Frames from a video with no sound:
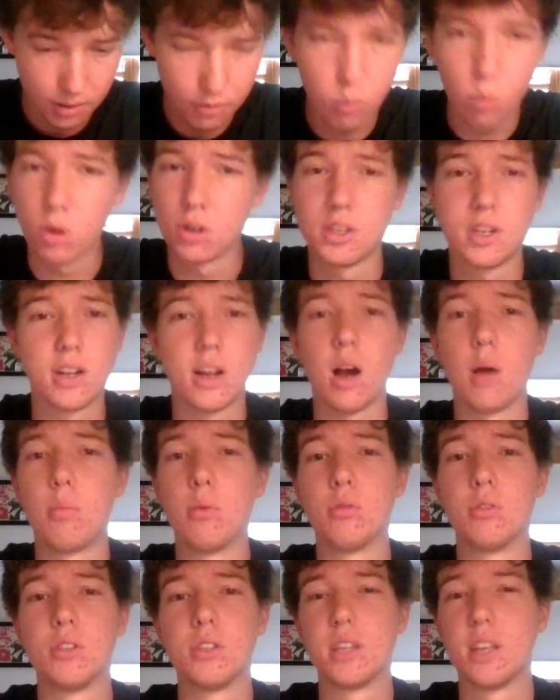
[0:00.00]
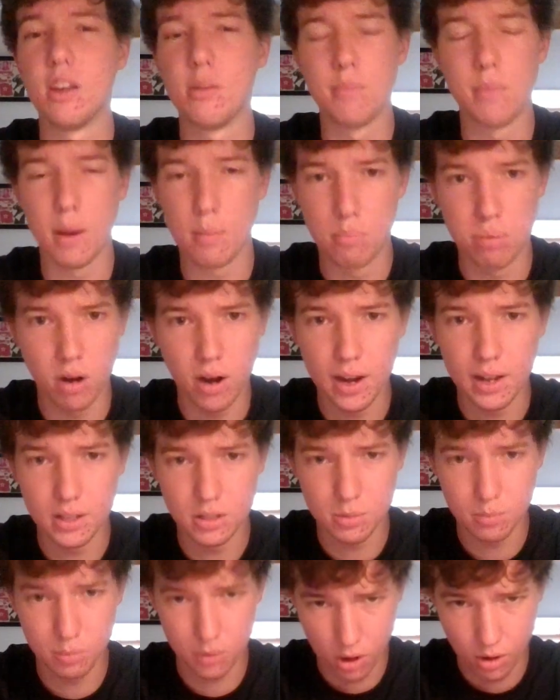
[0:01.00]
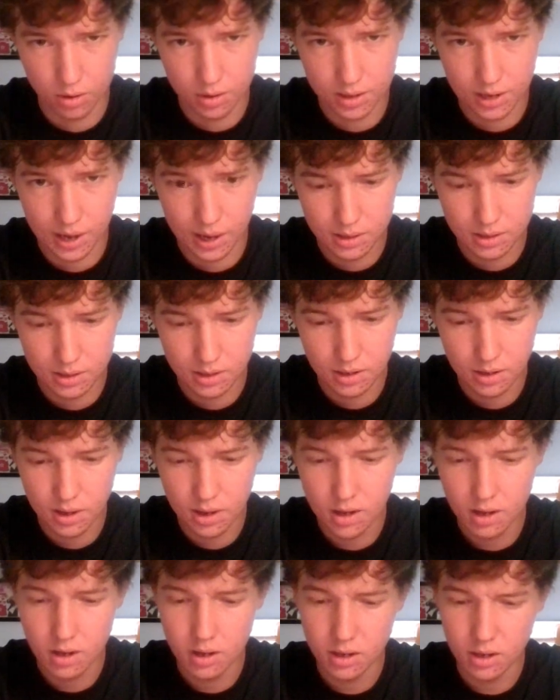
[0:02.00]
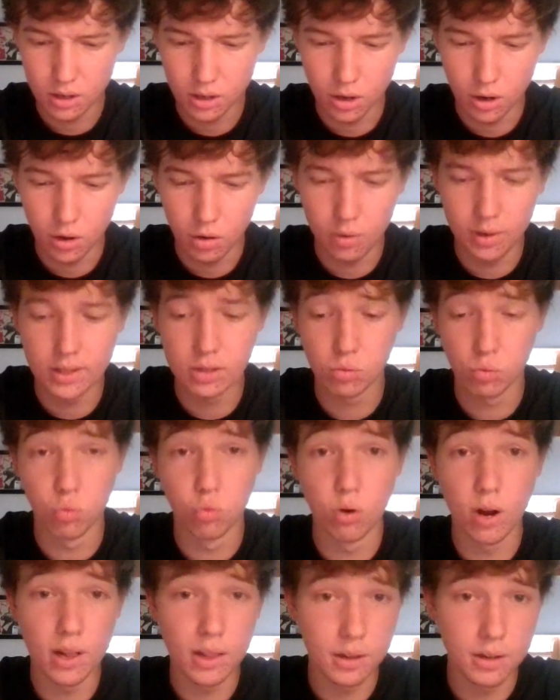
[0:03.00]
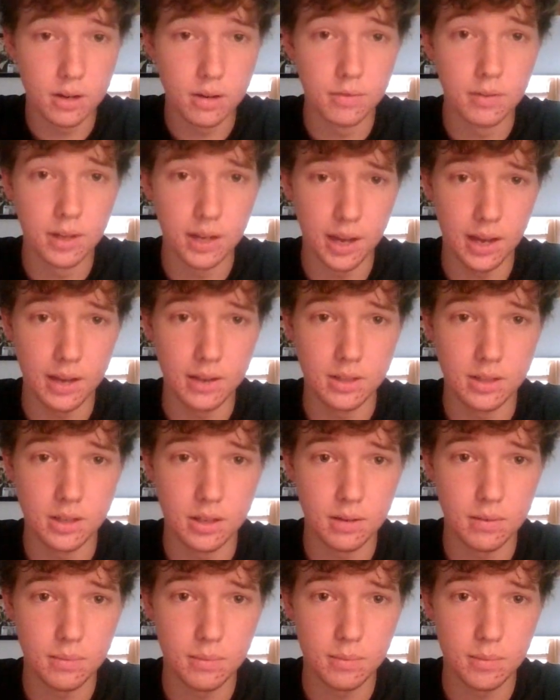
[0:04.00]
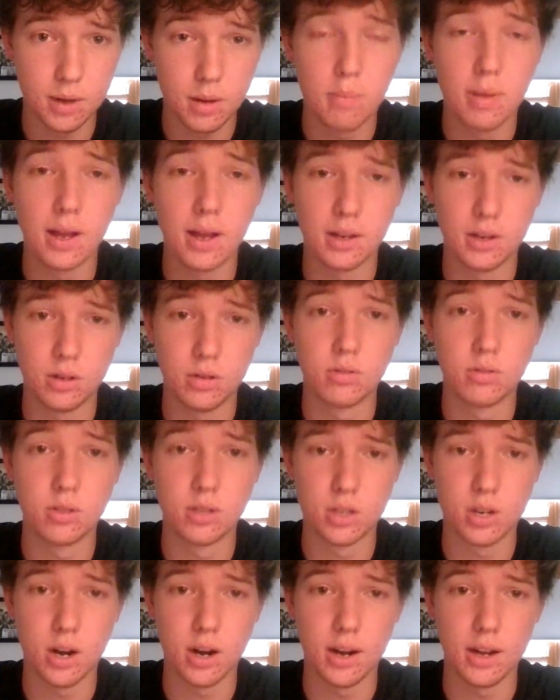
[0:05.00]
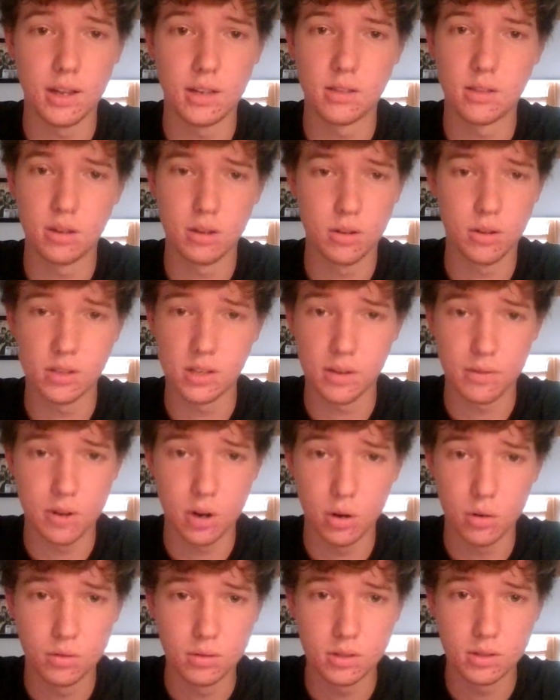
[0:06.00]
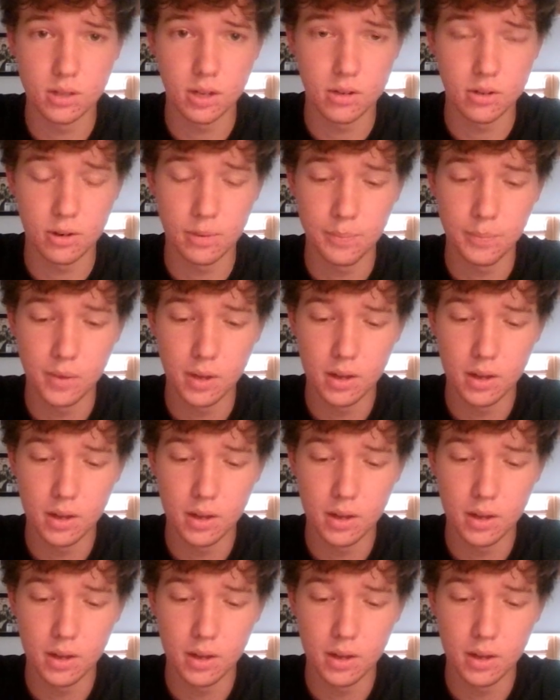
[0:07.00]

watched a couple just to give my brain some context. It's relatively easy compared to using Chinese. It doesn't have tones, etc.